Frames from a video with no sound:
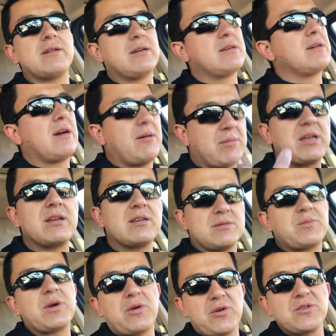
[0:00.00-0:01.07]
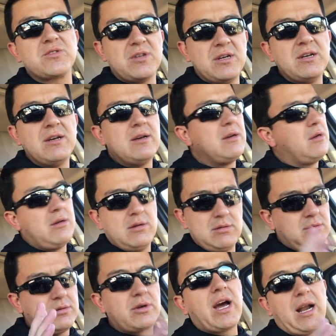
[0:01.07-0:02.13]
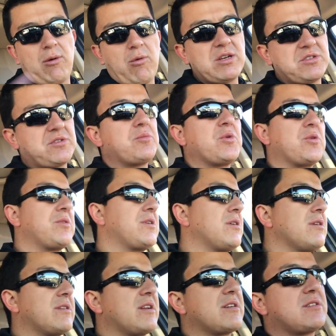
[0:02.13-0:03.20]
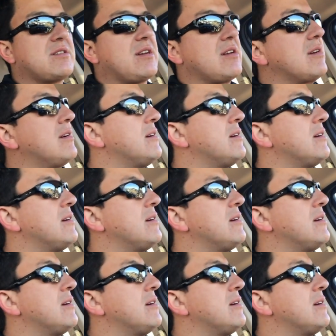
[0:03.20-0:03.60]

Uh, I mean, it's because you gotta watch the movie. You'll understand.